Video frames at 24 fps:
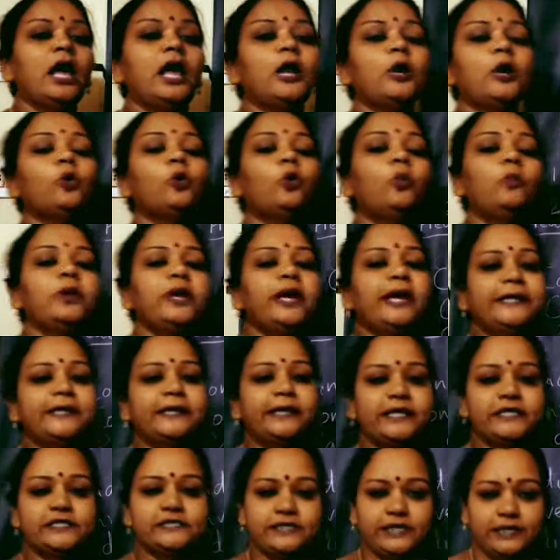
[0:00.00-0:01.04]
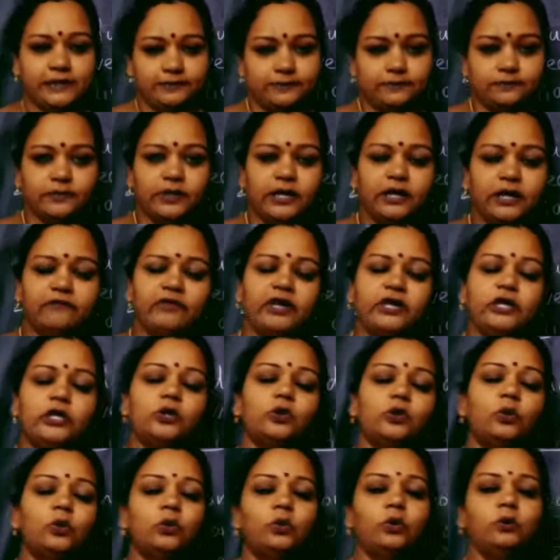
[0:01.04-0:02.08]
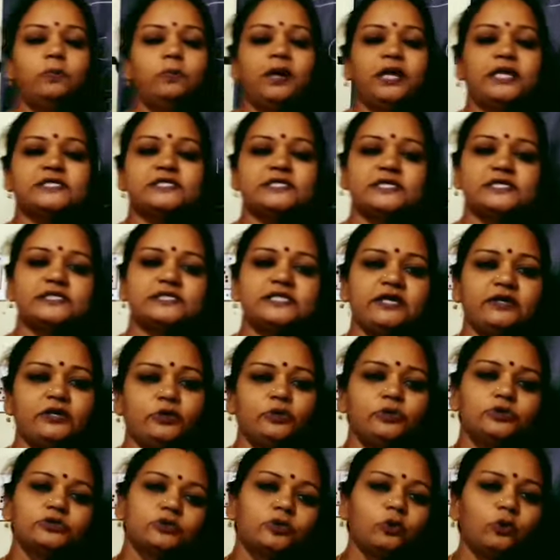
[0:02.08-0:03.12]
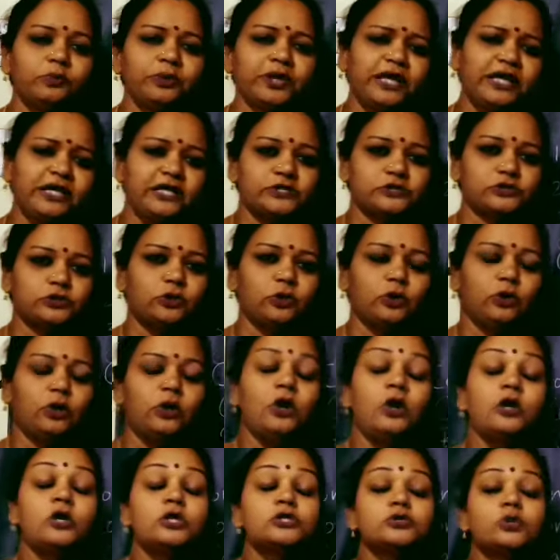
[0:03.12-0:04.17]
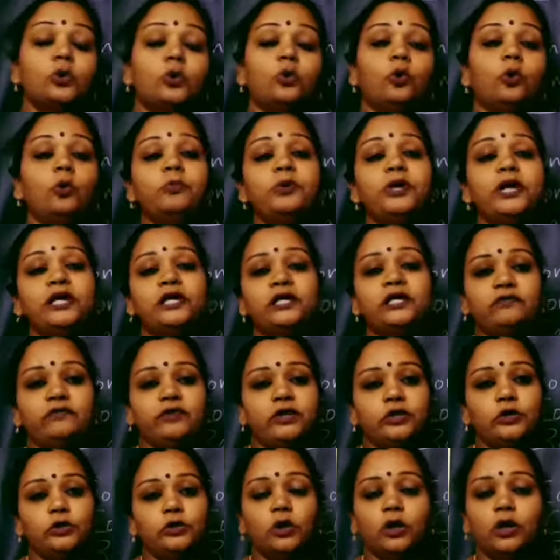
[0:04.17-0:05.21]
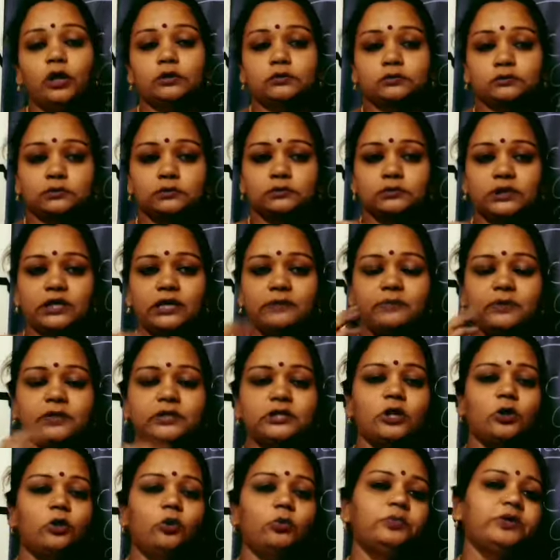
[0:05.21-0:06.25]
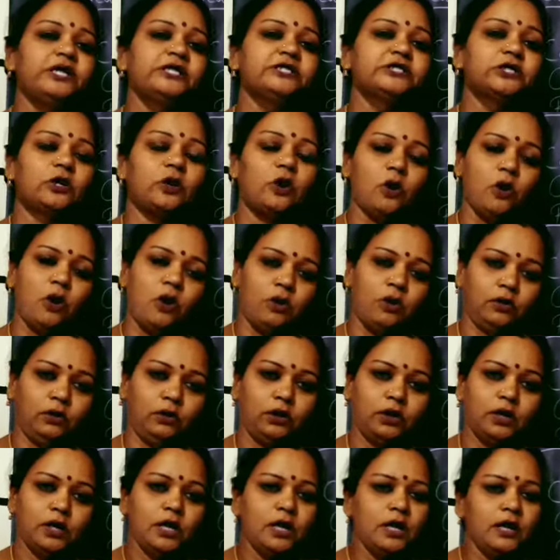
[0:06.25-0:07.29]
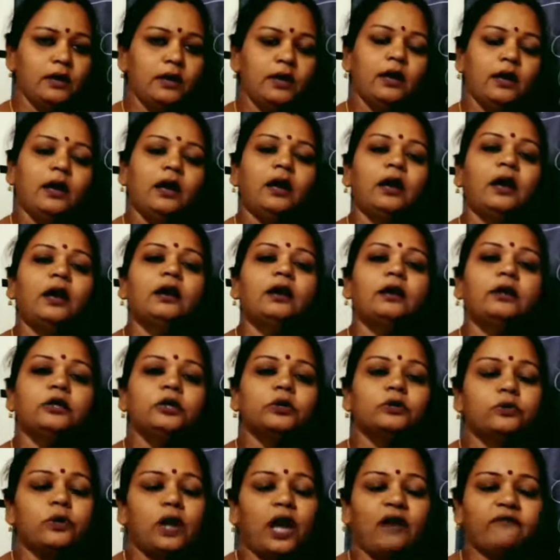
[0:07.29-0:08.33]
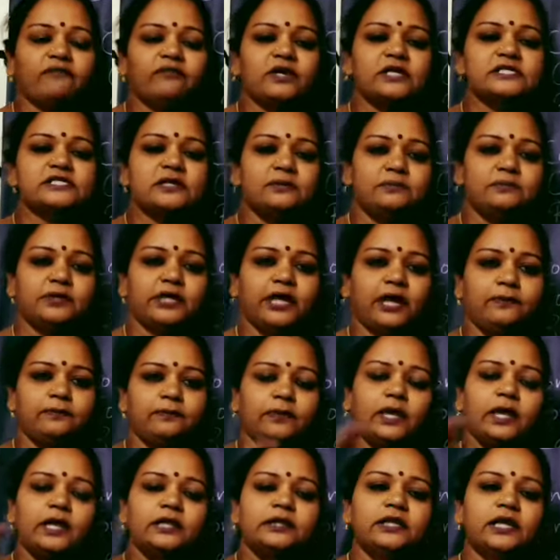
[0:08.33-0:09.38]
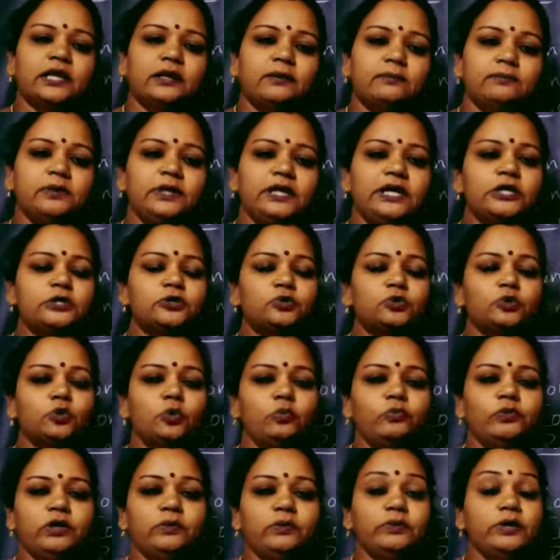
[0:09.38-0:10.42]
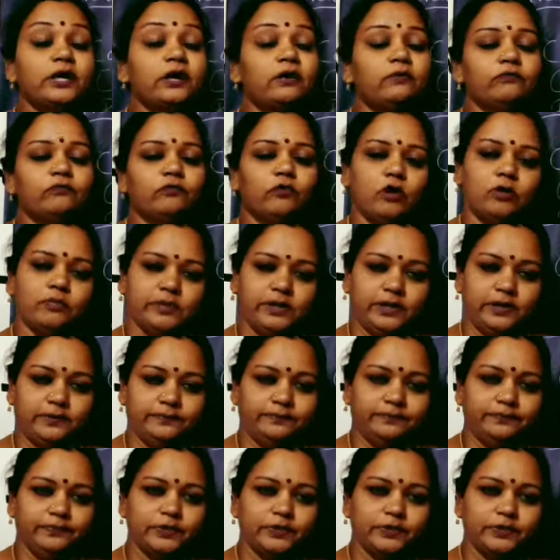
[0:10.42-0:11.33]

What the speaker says: a room heater is there. In a very cold places, they use room heaters, no? So room heater, when you are keeping the room heater on, after some time, the complete room will become warmer.